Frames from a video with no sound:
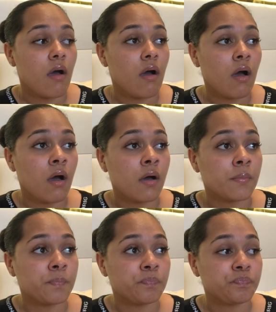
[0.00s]

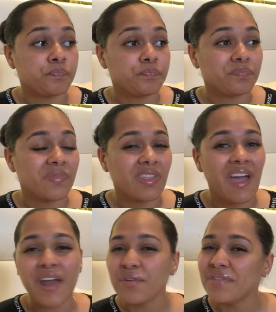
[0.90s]

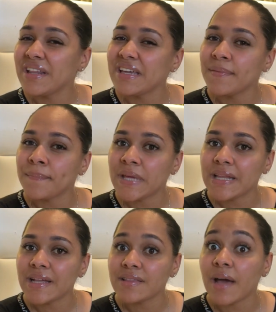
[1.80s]
I don't really eat meat
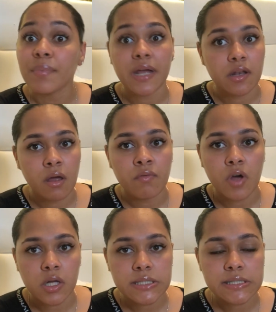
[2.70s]
like that, but I love
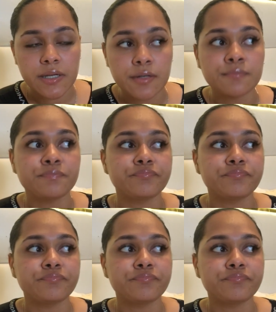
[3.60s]
oxtail.